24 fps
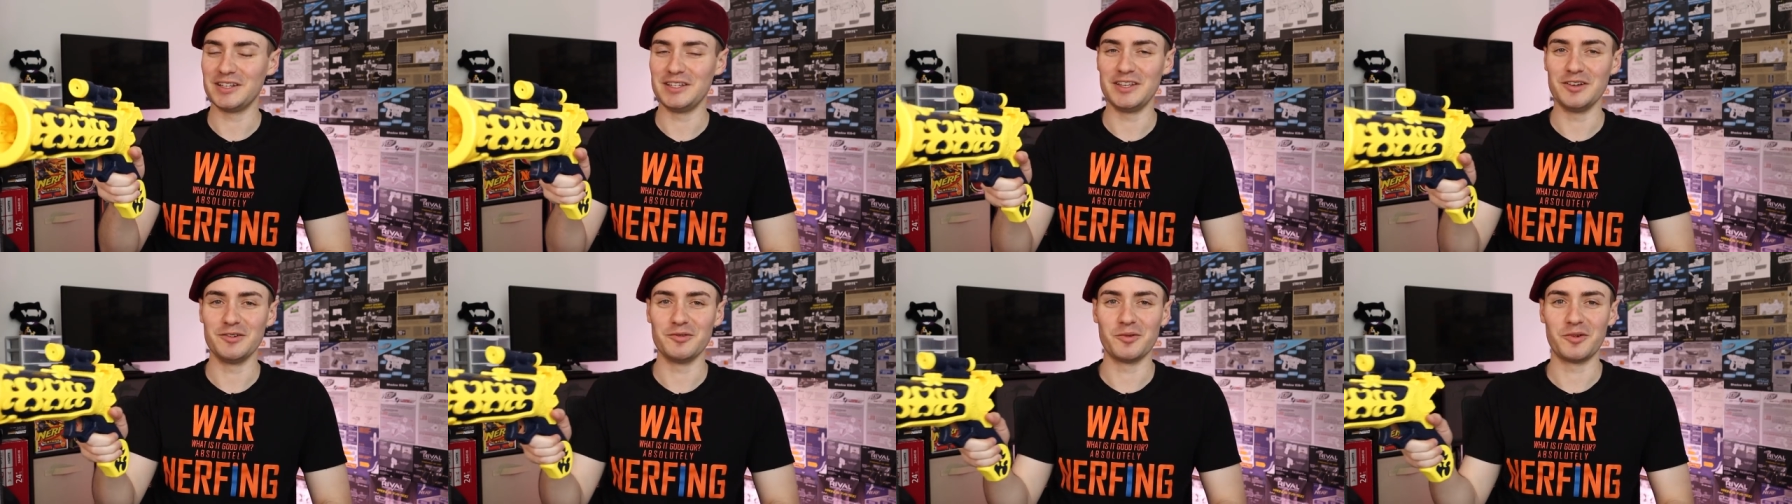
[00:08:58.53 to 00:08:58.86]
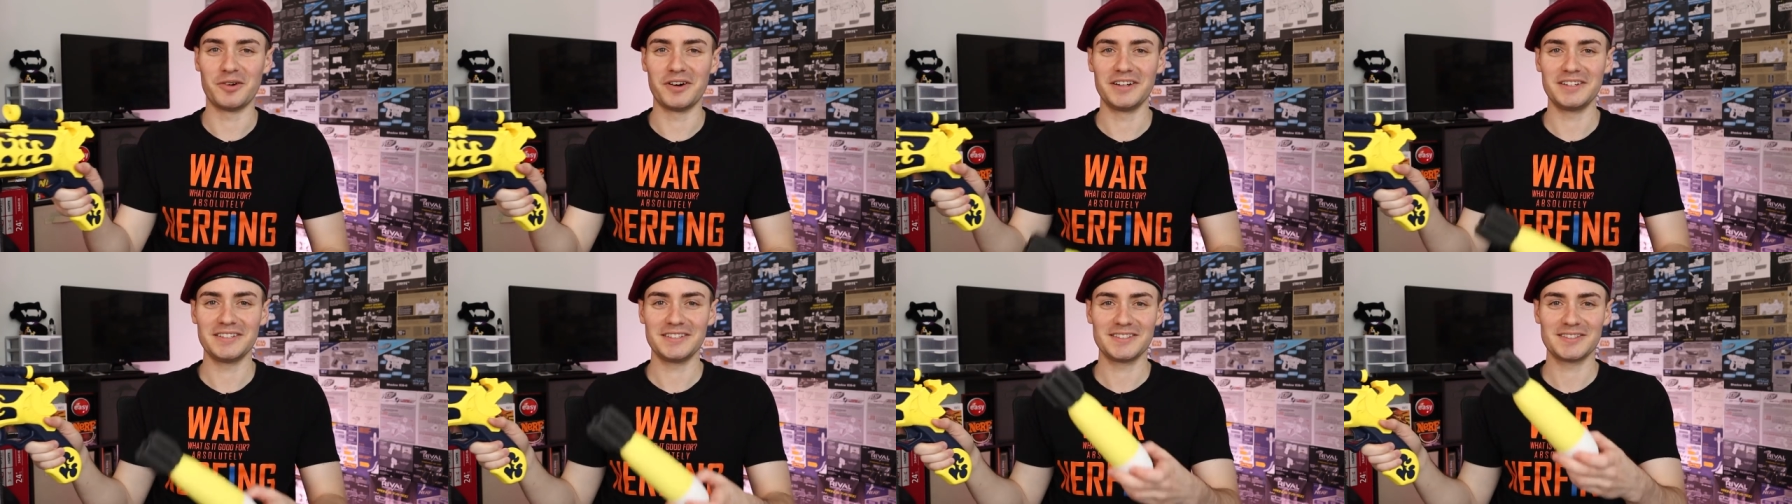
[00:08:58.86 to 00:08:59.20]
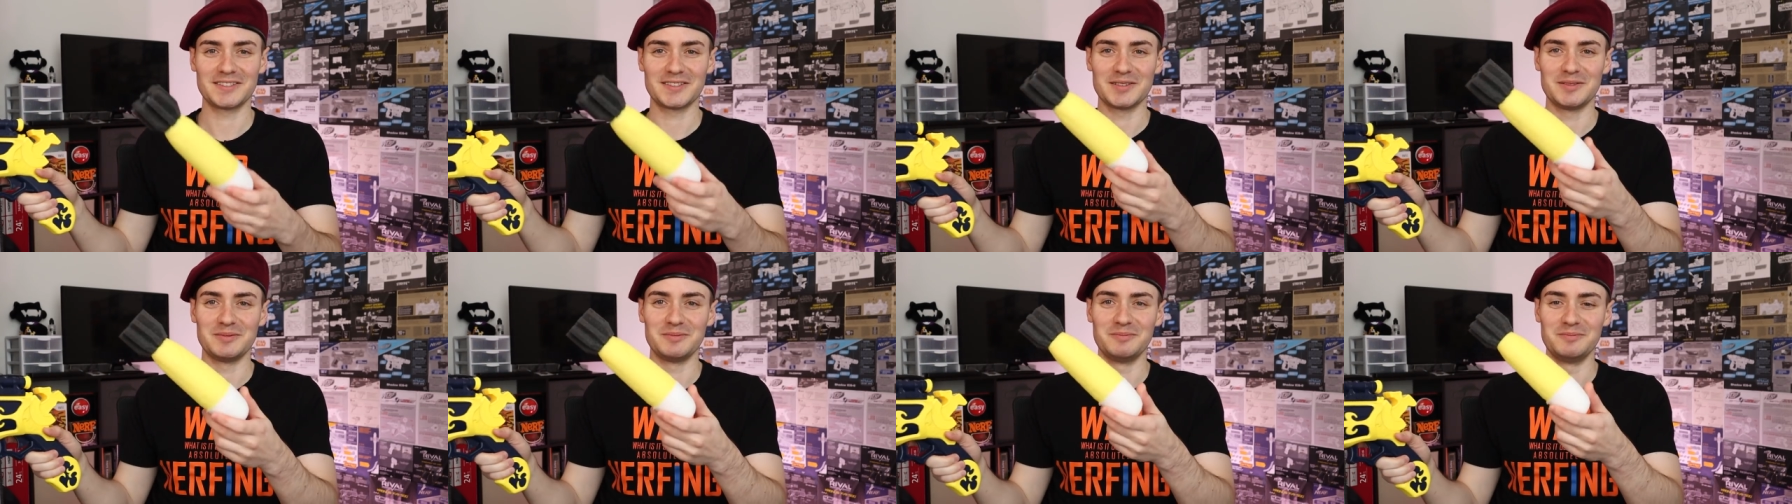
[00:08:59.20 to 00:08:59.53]
and you want
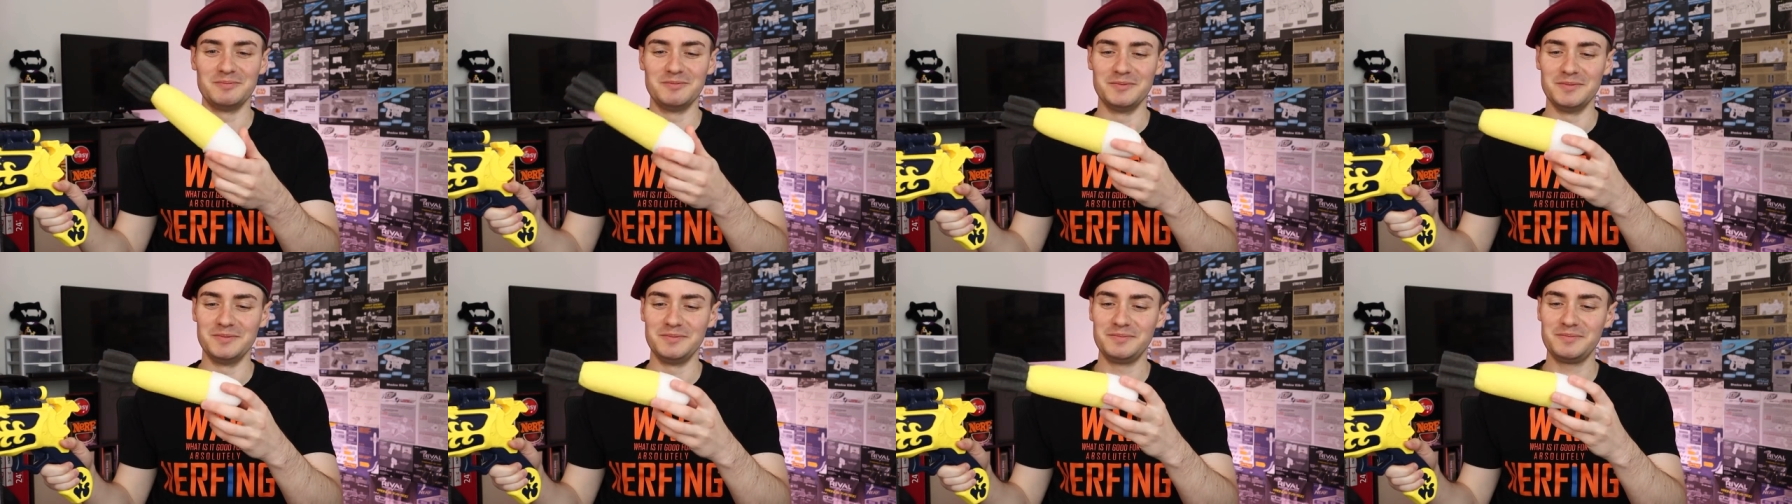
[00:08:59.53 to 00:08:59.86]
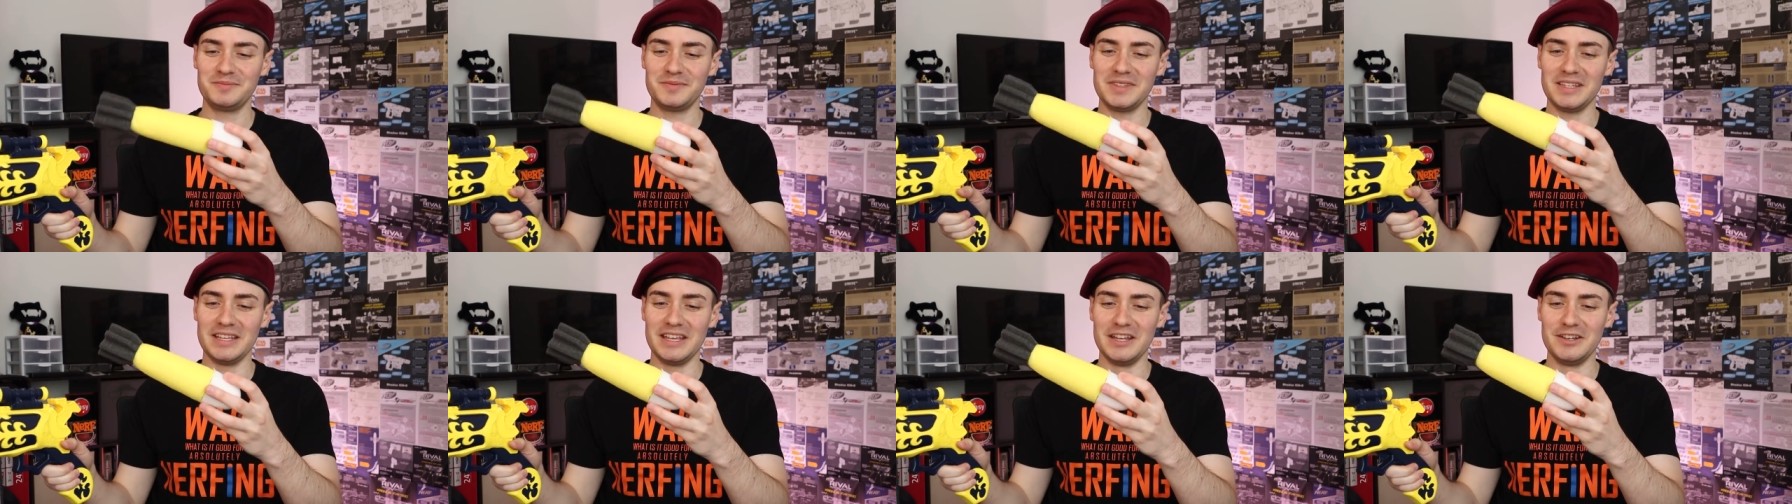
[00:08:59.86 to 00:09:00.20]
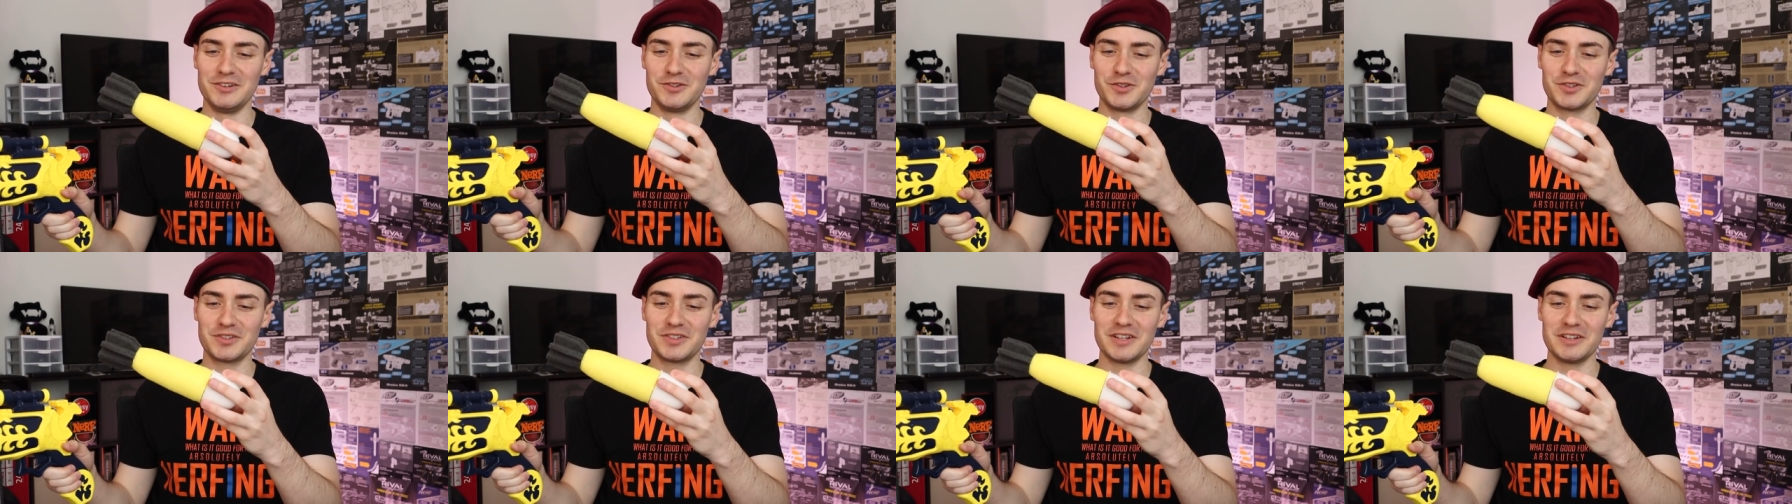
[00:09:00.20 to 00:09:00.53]
some
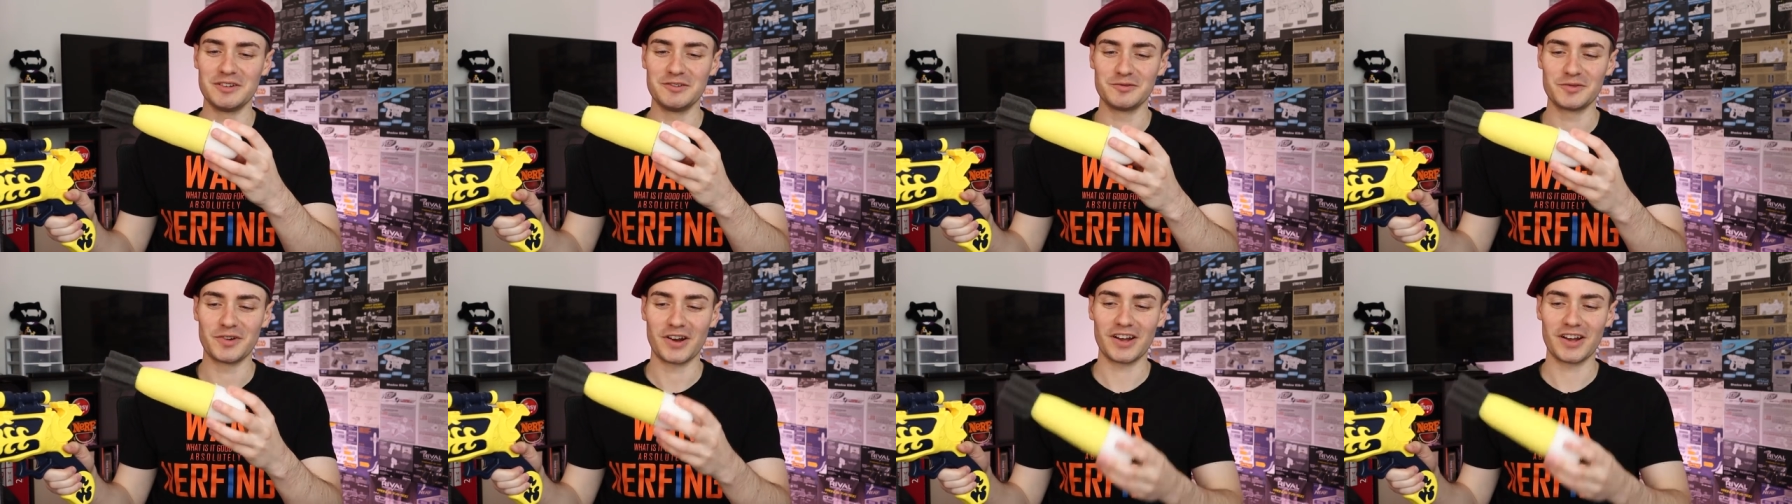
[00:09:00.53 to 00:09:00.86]
interesting